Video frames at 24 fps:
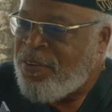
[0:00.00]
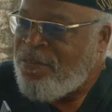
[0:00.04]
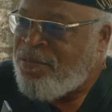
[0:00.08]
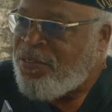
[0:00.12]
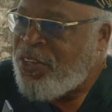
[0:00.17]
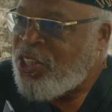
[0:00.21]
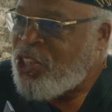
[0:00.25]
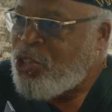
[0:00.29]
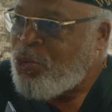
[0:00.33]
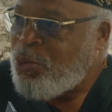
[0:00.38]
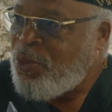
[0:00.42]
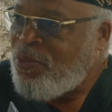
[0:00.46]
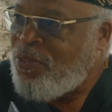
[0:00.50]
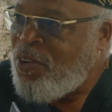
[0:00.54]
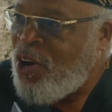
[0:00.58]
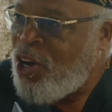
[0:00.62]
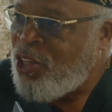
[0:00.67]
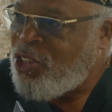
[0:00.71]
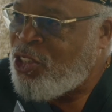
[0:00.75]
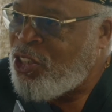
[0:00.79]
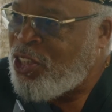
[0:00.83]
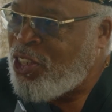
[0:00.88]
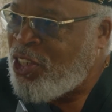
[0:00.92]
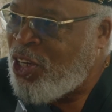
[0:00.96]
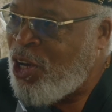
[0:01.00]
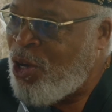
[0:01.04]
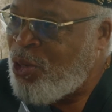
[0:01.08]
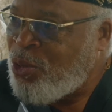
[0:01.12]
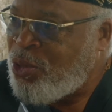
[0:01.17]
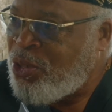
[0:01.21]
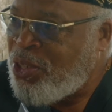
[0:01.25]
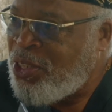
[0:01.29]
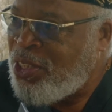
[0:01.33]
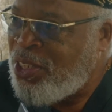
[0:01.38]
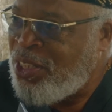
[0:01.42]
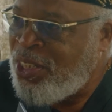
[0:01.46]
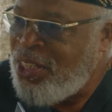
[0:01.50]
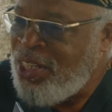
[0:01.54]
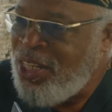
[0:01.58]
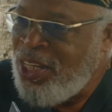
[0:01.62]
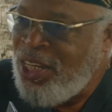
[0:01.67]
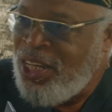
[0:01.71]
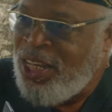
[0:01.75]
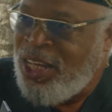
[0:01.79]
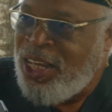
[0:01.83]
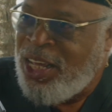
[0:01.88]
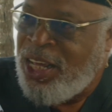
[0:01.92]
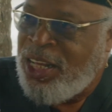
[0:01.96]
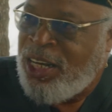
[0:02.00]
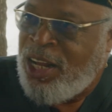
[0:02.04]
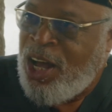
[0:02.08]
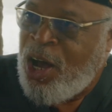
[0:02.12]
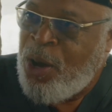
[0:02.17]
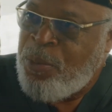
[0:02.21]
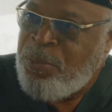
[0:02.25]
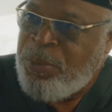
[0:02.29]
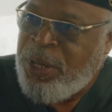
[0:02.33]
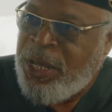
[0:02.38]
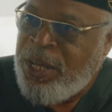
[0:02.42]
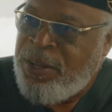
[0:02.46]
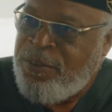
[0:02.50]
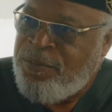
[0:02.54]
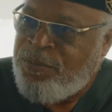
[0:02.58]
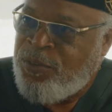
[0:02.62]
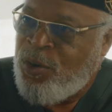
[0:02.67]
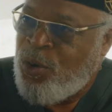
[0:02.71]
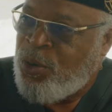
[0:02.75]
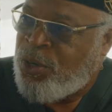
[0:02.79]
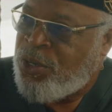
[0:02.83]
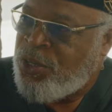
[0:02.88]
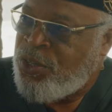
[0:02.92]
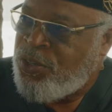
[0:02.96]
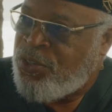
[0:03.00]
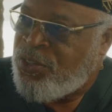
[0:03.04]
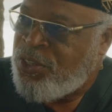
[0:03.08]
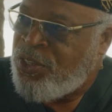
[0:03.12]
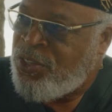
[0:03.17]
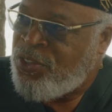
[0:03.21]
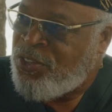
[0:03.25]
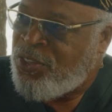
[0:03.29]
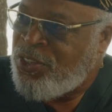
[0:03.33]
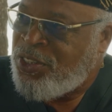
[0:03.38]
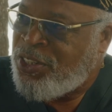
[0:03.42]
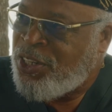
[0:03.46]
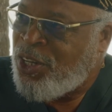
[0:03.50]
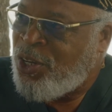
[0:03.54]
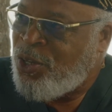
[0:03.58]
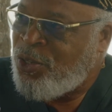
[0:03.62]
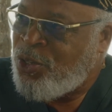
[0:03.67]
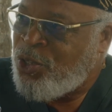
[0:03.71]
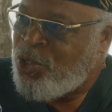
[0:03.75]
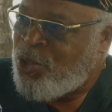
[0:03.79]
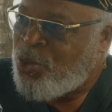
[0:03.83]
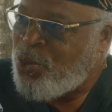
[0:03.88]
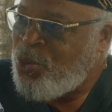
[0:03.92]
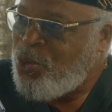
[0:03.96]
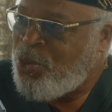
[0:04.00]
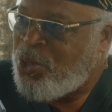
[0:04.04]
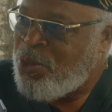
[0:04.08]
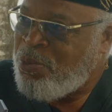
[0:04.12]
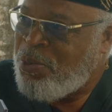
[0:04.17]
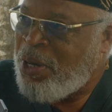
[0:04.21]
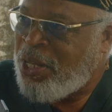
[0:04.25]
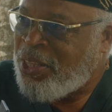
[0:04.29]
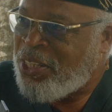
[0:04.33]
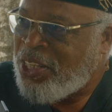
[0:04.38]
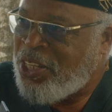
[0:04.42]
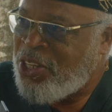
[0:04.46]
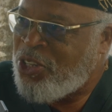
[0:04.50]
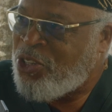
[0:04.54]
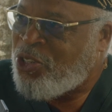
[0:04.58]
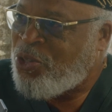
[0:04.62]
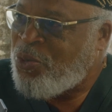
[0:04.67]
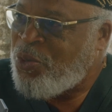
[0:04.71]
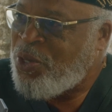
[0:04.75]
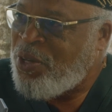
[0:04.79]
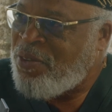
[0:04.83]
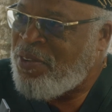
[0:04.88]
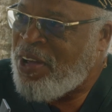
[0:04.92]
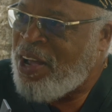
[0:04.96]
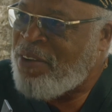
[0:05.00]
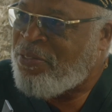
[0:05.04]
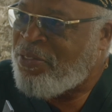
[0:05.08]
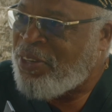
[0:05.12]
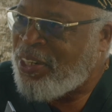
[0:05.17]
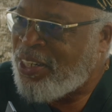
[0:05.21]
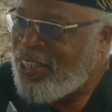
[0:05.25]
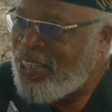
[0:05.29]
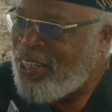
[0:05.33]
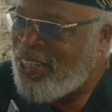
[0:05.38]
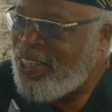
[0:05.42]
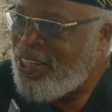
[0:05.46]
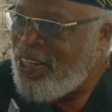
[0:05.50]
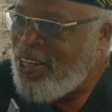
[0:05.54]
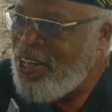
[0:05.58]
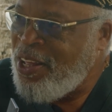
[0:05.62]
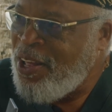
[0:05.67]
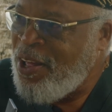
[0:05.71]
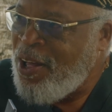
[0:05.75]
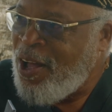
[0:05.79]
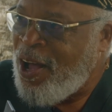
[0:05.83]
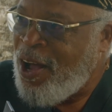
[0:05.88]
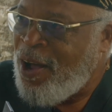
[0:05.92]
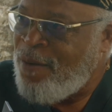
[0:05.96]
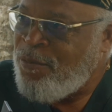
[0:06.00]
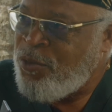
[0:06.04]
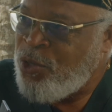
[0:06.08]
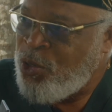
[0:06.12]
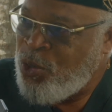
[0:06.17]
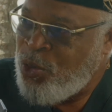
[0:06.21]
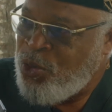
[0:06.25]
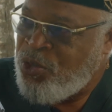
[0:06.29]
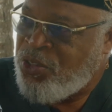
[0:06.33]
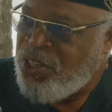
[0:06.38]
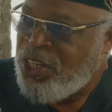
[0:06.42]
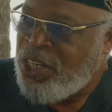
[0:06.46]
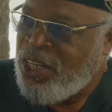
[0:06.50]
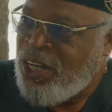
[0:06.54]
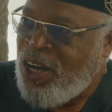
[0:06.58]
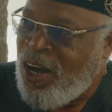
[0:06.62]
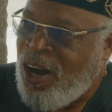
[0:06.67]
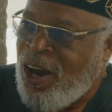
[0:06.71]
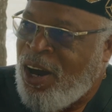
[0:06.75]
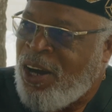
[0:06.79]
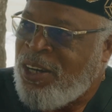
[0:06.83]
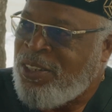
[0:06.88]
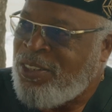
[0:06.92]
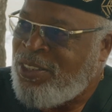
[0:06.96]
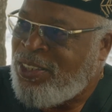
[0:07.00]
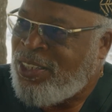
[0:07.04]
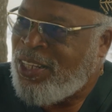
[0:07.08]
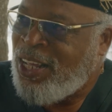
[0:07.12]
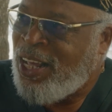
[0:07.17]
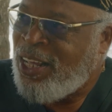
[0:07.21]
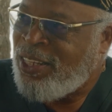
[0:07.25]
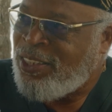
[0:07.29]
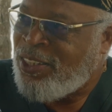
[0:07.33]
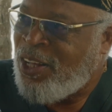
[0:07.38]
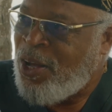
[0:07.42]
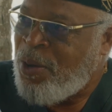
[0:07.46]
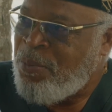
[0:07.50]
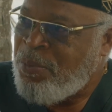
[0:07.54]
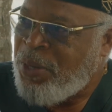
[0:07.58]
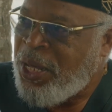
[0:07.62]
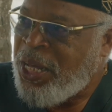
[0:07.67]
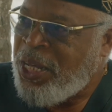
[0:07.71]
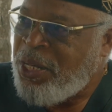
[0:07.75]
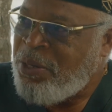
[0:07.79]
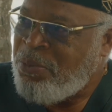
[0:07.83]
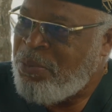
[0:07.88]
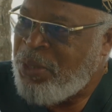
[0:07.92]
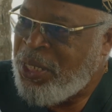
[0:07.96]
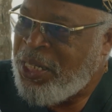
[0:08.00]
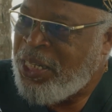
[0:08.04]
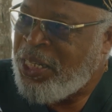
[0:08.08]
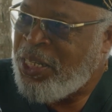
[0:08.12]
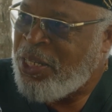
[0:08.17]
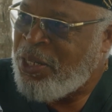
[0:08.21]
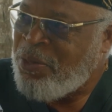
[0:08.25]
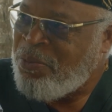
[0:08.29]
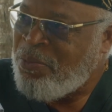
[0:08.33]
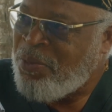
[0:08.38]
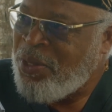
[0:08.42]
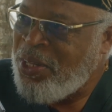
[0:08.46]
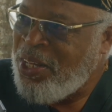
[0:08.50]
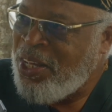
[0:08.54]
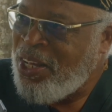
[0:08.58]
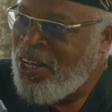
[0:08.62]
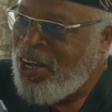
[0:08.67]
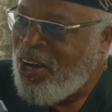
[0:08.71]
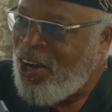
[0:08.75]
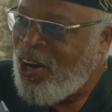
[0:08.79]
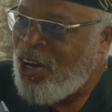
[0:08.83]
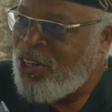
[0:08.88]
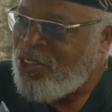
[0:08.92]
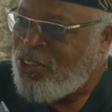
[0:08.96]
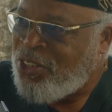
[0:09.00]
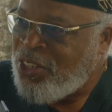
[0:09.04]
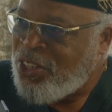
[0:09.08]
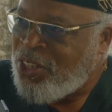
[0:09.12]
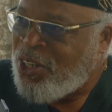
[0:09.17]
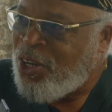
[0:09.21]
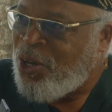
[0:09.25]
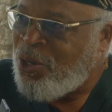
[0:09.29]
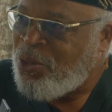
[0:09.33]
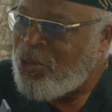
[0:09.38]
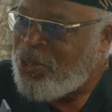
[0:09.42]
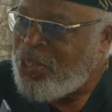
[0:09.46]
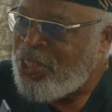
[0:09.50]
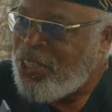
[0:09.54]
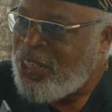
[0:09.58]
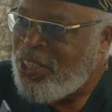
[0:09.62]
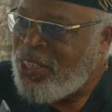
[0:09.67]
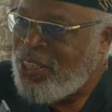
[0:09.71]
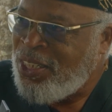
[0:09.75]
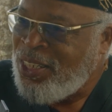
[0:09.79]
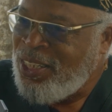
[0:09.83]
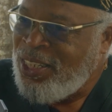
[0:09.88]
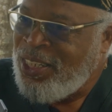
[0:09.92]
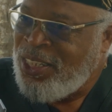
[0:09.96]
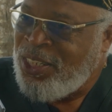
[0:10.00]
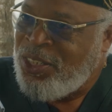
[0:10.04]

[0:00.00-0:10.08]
Festival of Arts and Culture. And our main focus is to tell the truth about the history of Africa. Using arts as our main medium, arts and culture.